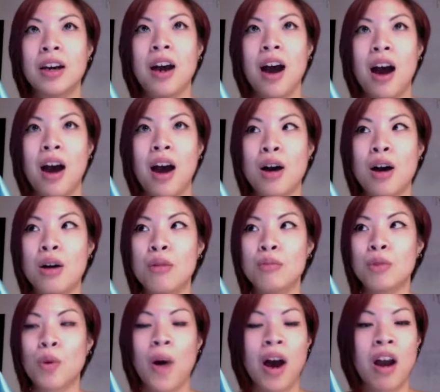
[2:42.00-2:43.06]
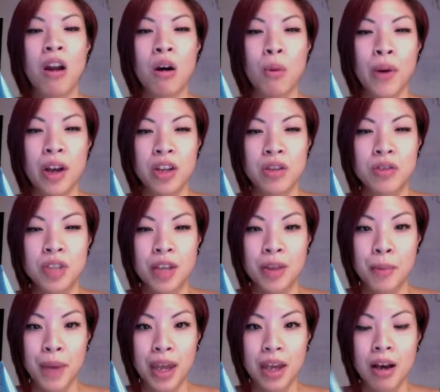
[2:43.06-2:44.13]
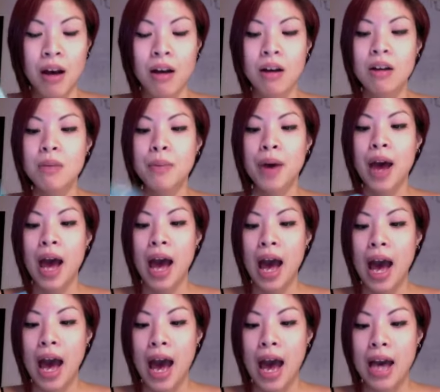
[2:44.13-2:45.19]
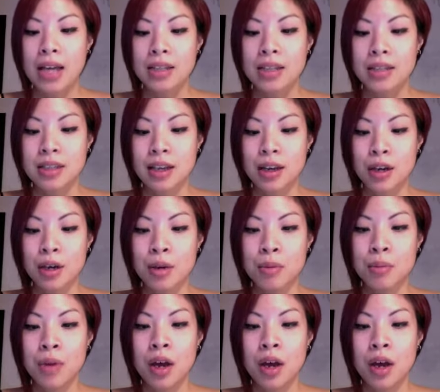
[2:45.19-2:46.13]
quite a lot when I use other makeup. And